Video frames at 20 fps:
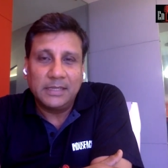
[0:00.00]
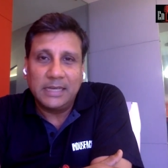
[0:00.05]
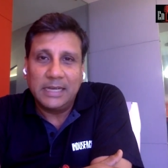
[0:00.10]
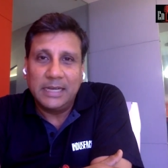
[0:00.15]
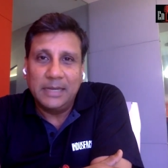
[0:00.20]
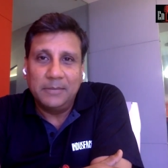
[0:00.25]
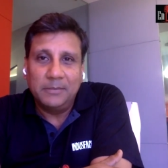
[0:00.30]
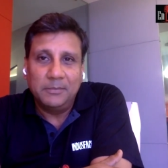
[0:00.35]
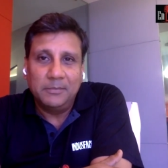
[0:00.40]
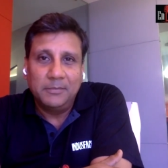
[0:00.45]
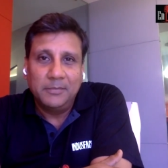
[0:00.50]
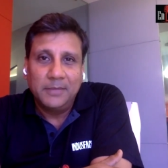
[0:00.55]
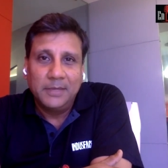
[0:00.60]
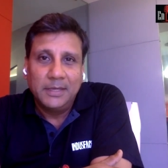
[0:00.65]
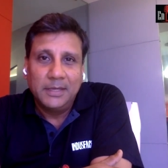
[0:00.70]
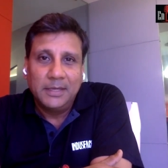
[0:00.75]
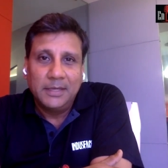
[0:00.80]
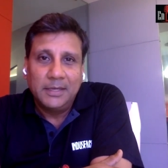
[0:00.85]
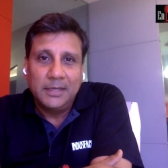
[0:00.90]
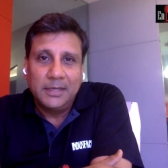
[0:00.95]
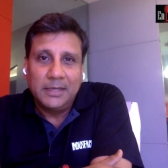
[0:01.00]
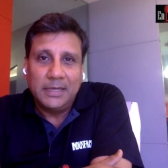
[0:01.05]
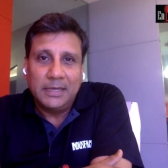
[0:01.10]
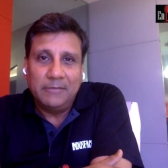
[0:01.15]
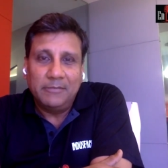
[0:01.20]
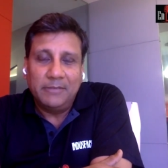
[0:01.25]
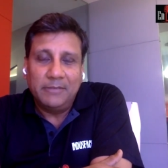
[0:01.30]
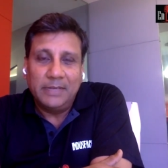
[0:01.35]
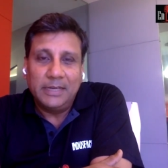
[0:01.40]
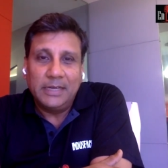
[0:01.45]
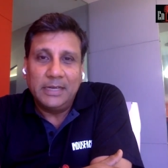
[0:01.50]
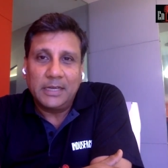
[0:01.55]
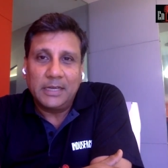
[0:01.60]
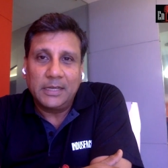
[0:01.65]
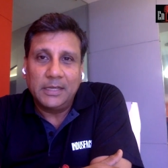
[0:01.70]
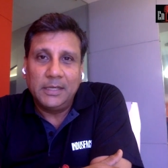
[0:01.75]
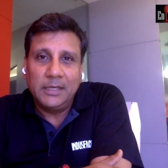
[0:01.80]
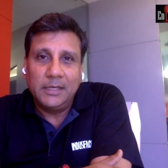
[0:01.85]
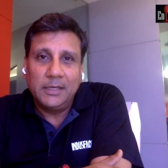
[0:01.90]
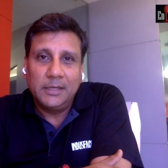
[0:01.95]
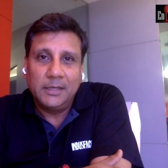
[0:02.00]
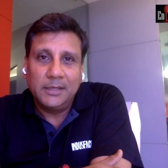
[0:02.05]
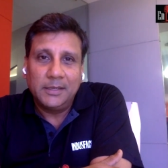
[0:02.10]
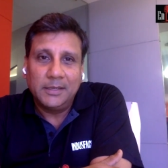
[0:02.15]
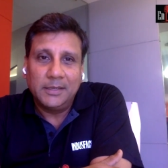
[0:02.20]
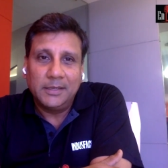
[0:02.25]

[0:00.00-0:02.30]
I think I'm very lucky